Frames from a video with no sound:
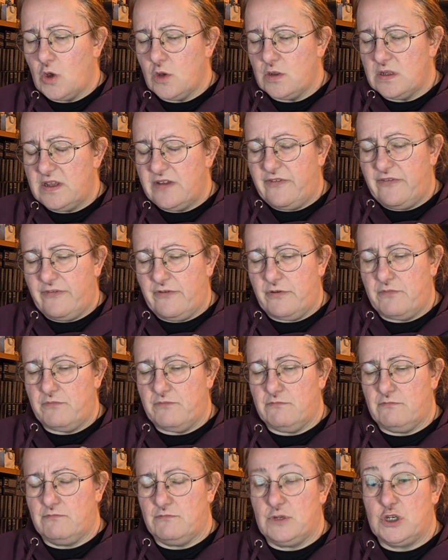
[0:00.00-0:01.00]
all
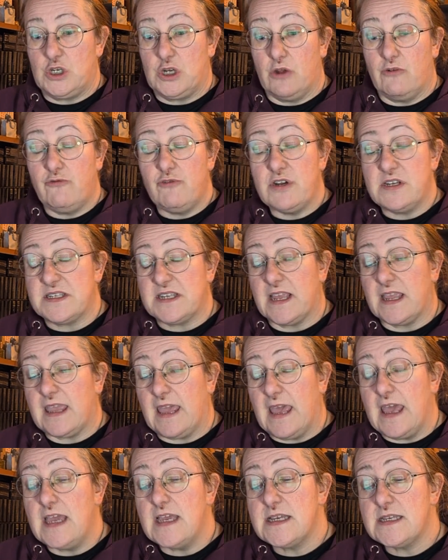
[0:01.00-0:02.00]
different genres,
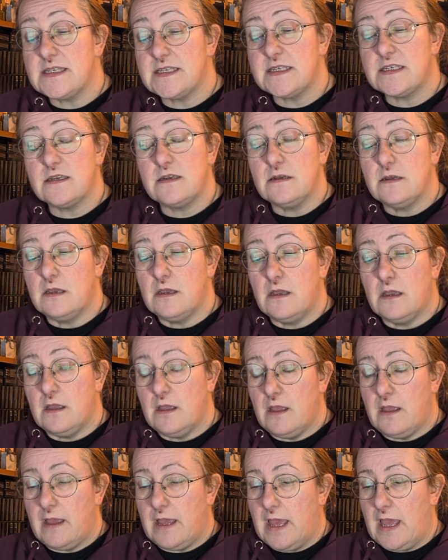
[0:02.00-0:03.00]
I guess,
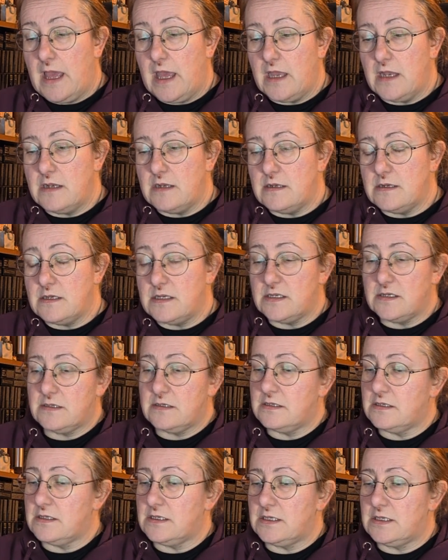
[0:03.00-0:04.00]
and
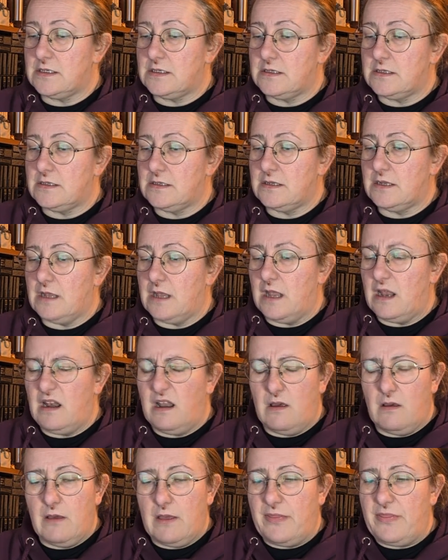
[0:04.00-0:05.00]

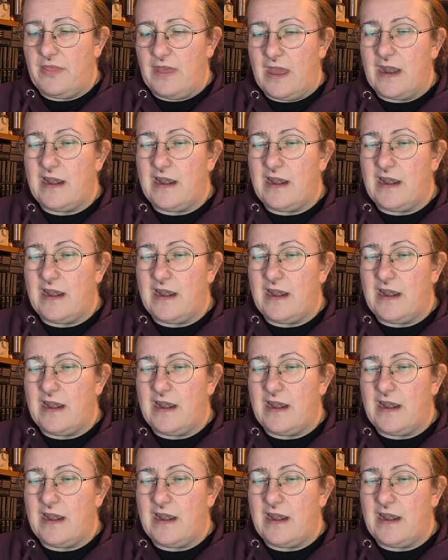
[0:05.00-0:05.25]
a lot